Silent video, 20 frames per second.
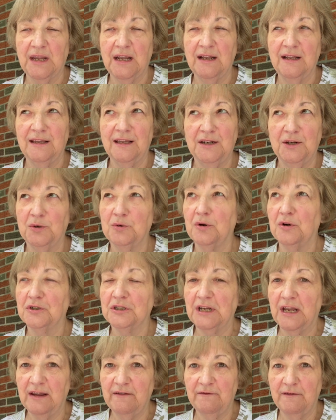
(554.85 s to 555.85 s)
Little
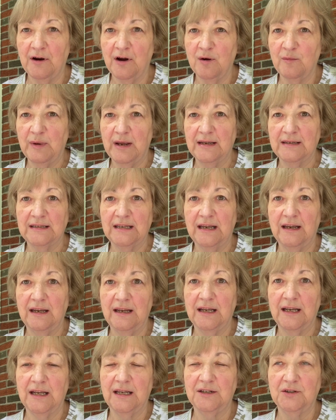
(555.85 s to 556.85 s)
Crochet Farm has a
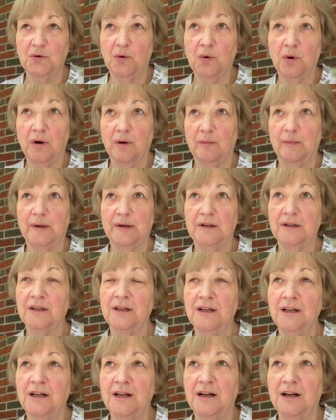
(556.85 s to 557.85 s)
adorable
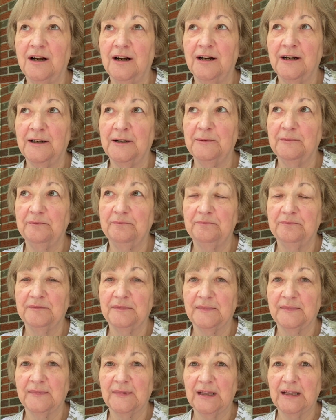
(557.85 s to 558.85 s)

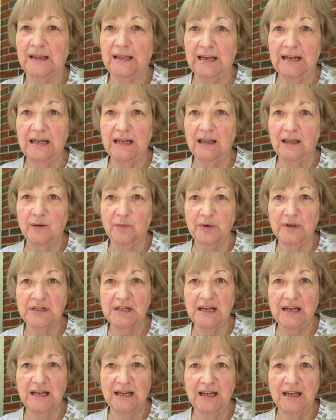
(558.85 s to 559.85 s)
Lady
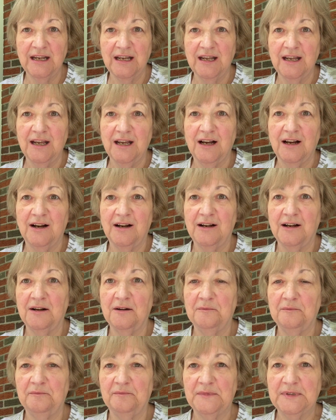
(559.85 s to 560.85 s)
Liberty,
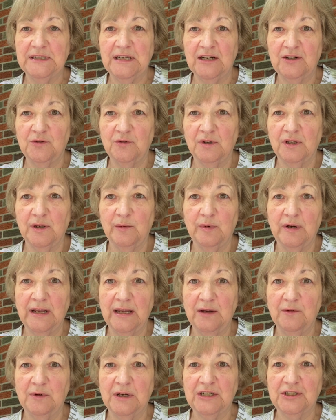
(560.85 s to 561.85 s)
Statue of
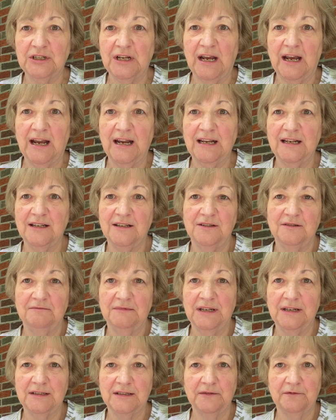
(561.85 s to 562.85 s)
Liberty, which
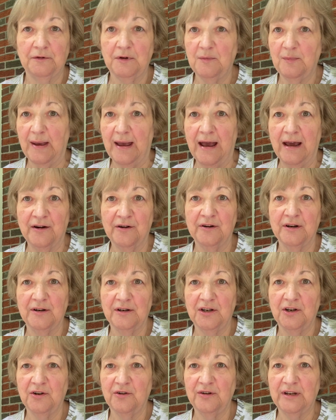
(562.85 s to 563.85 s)
it's a free pattern,
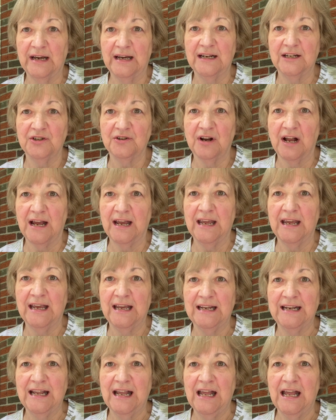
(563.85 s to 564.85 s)
you got to try
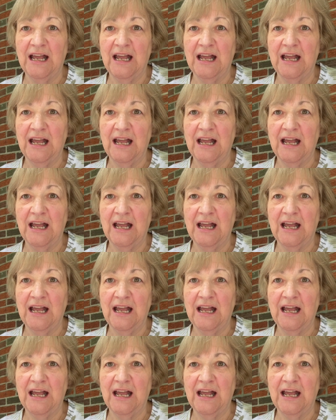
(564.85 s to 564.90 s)
it.